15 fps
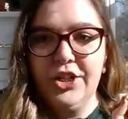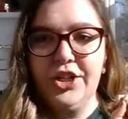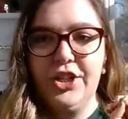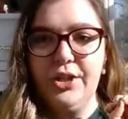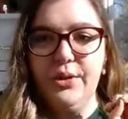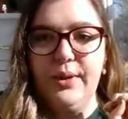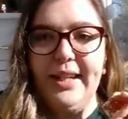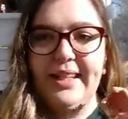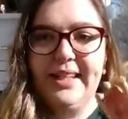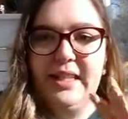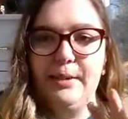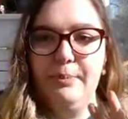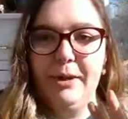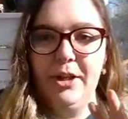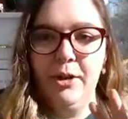to
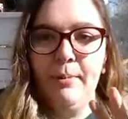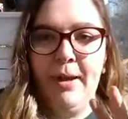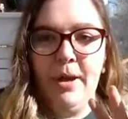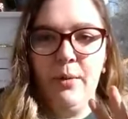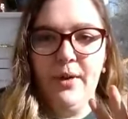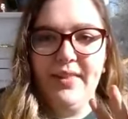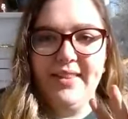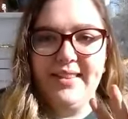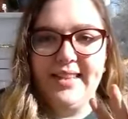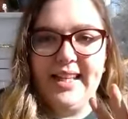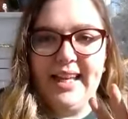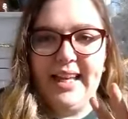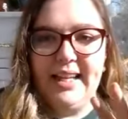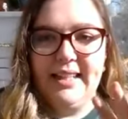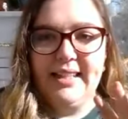experiment with
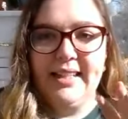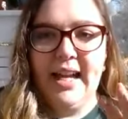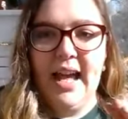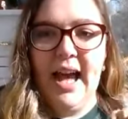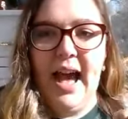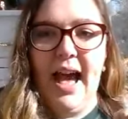seeds,